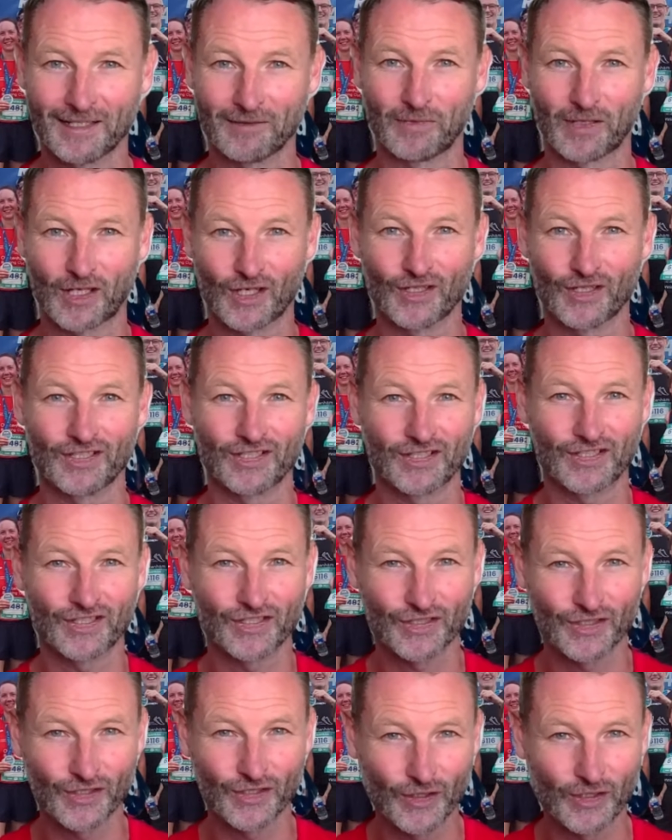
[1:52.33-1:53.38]
because it
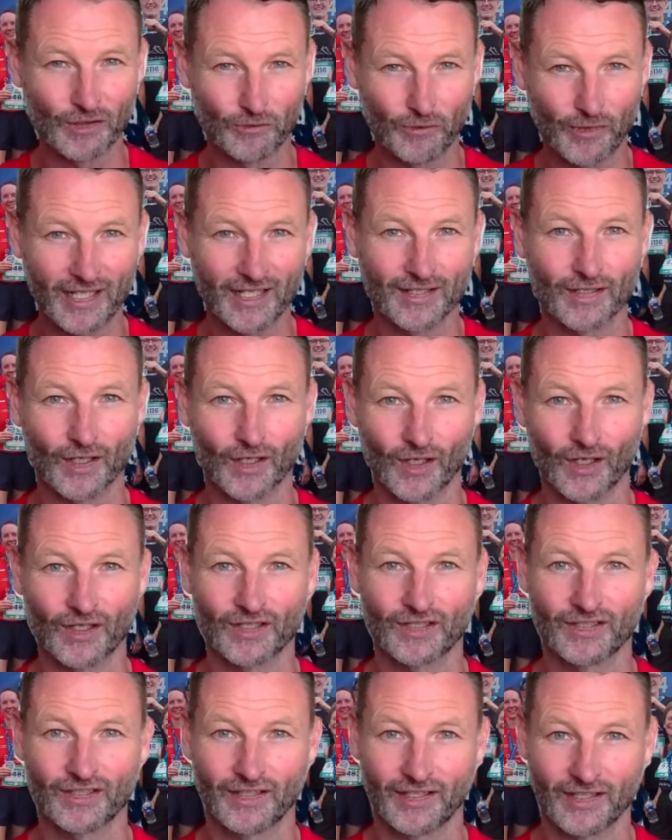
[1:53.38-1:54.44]
shouldn't be as
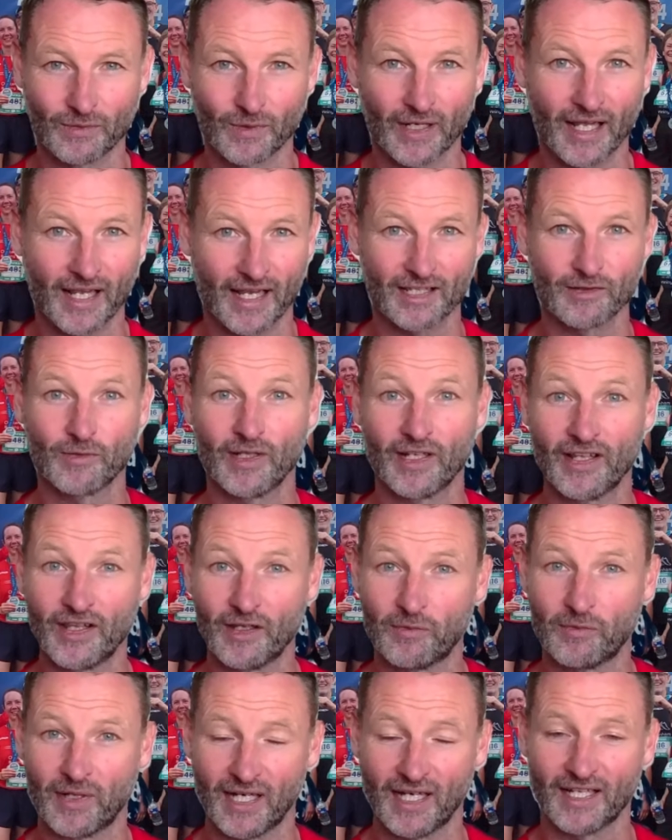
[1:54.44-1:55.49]
hot as what it has been in
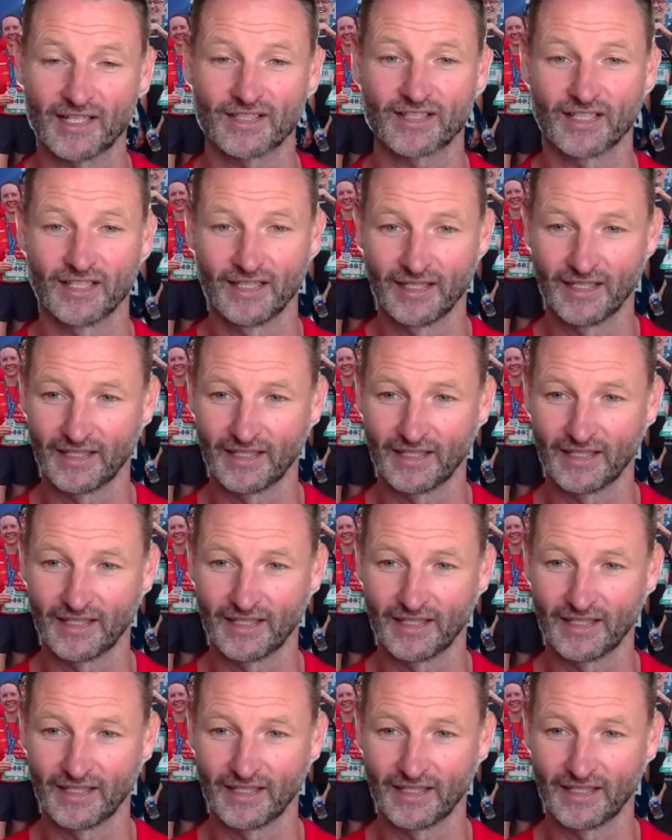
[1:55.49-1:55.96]
the past.